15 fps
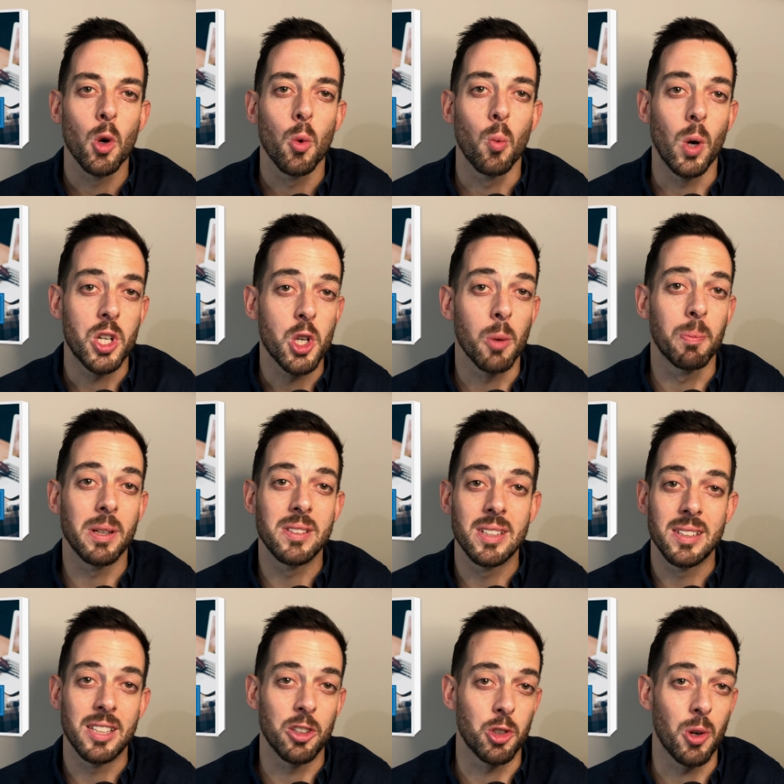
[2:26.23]
what your
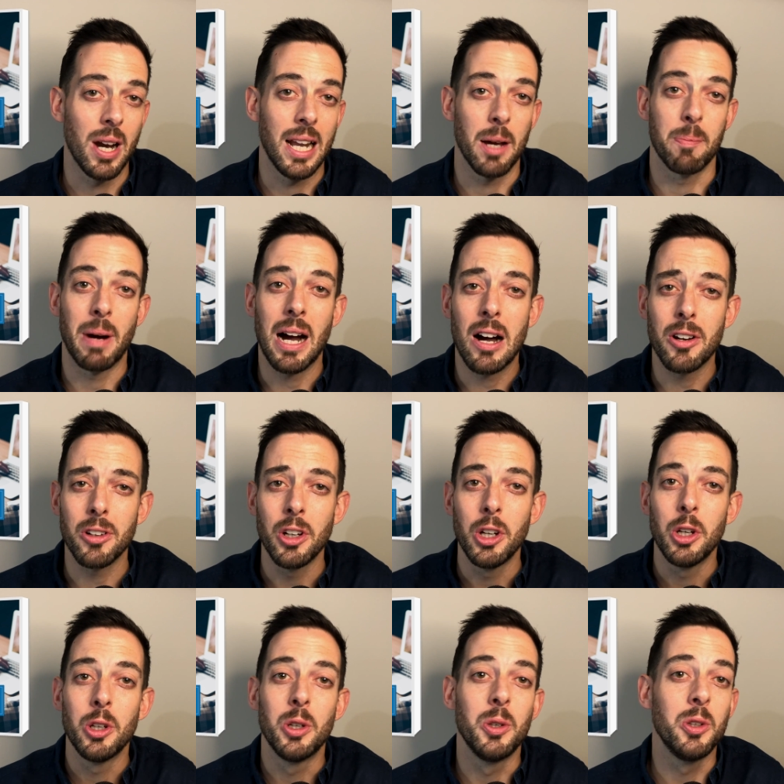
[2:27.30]
business is really about,
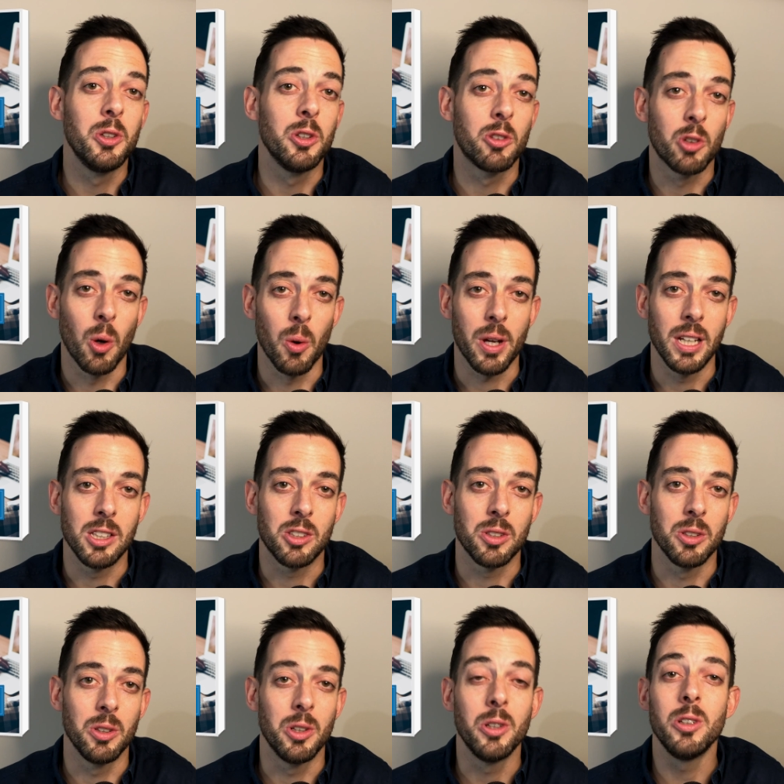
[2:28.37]
who you're talking
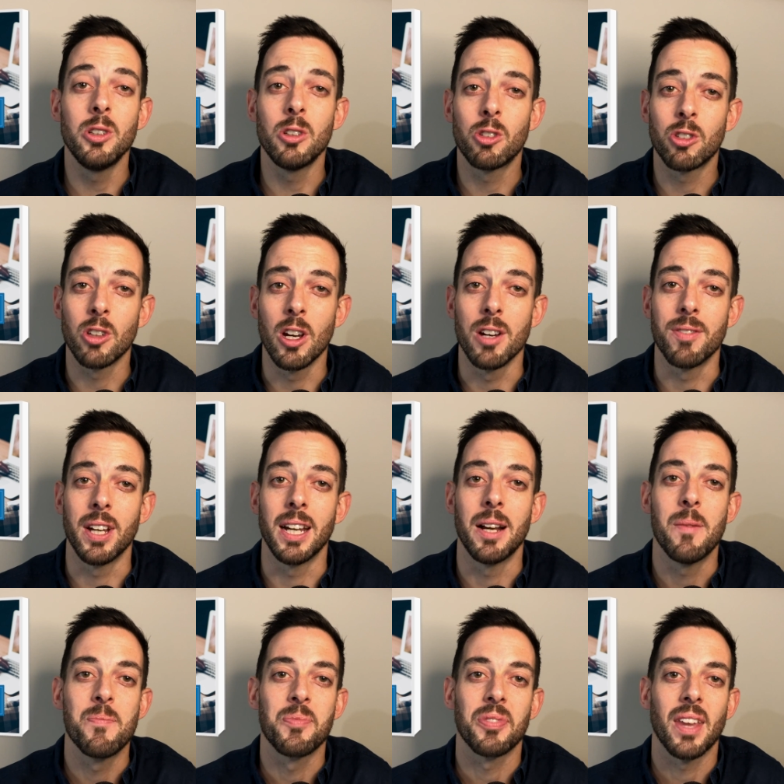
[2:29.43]
to, who you're
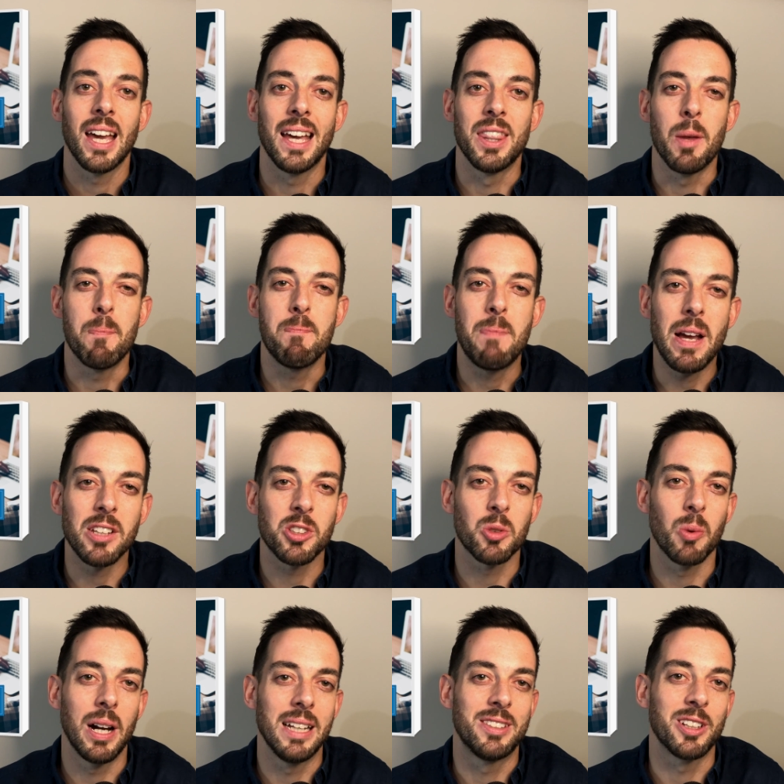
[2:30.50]
serving, and the
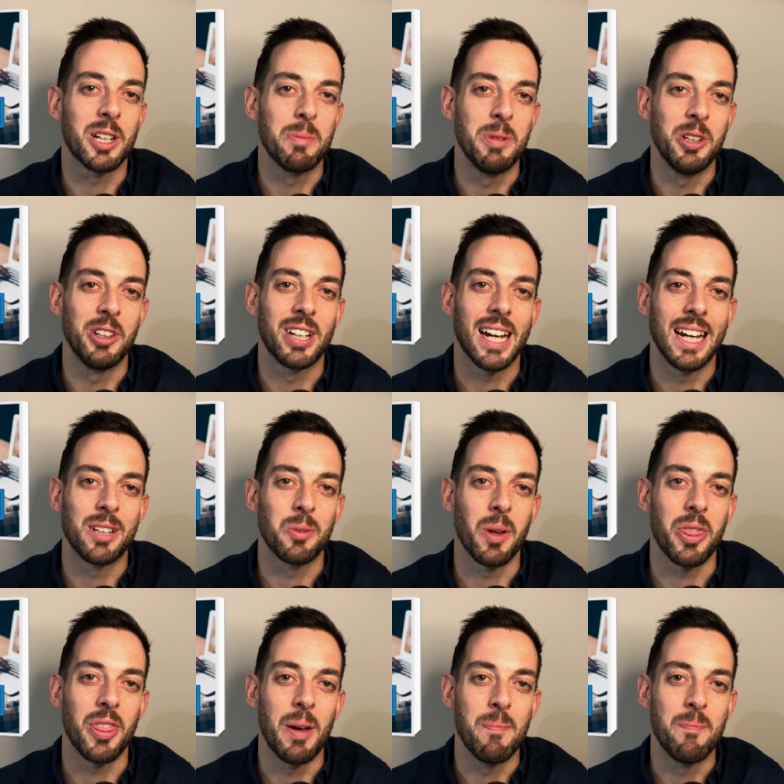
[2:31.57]
best way to communicate
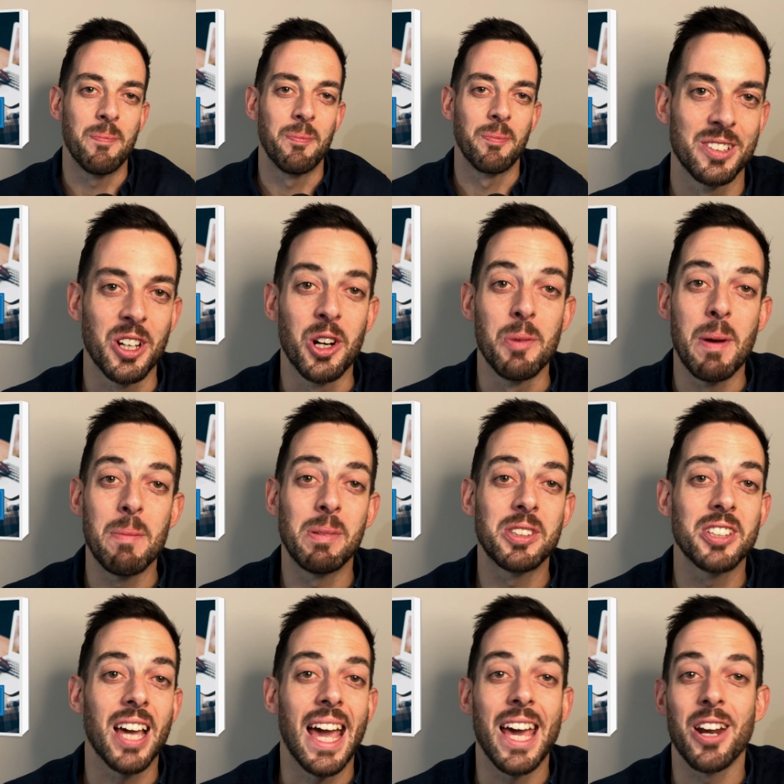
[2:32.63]
with them. So remember
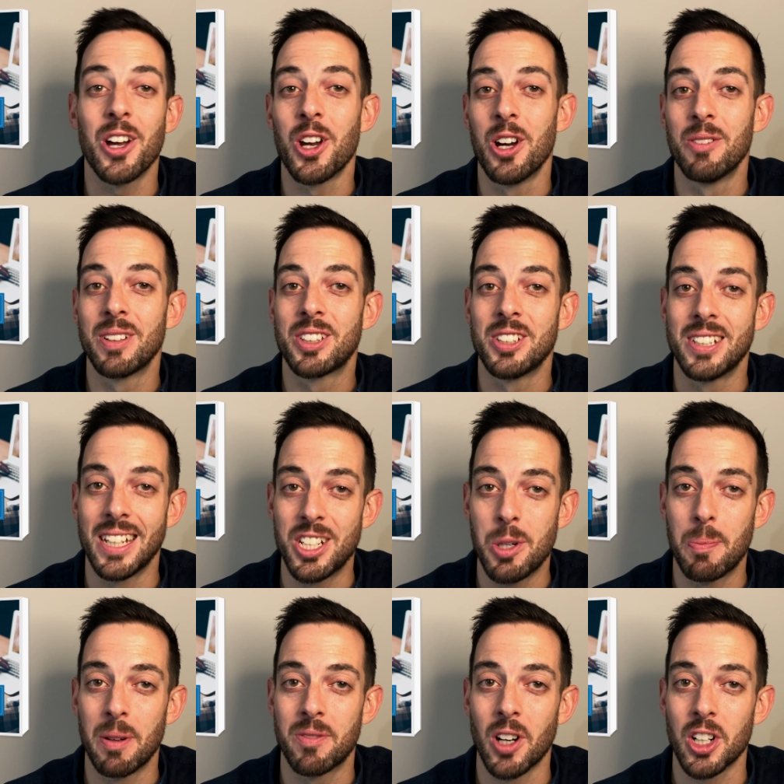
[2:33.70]
to head on over to
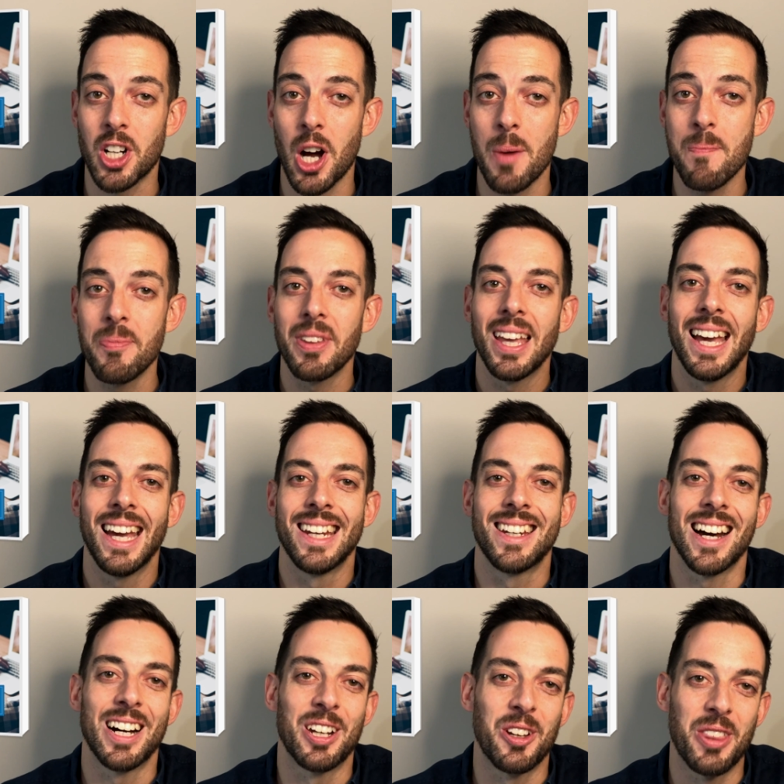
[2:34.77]
digipiv.com and
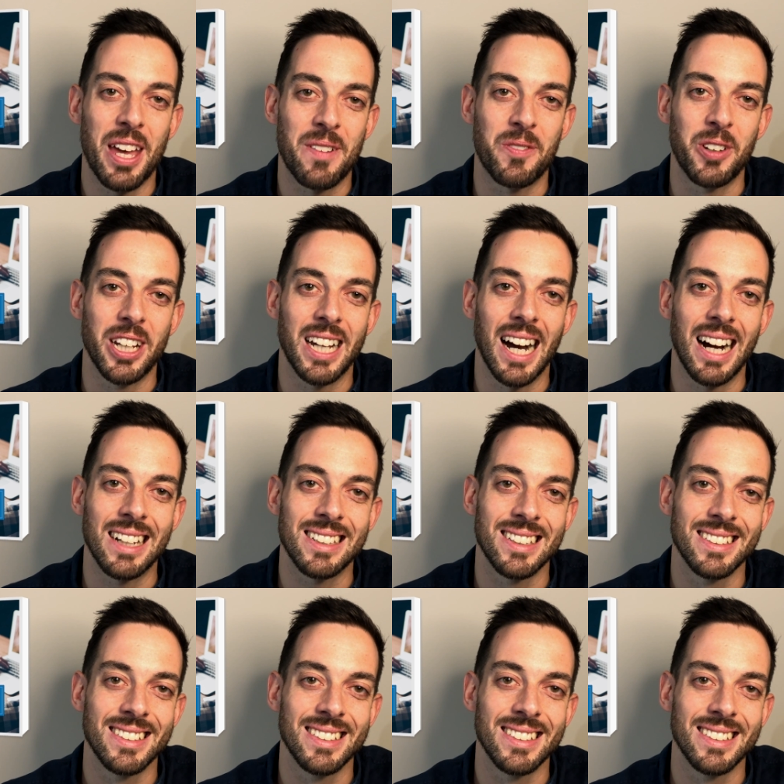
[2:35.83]
download that free guide.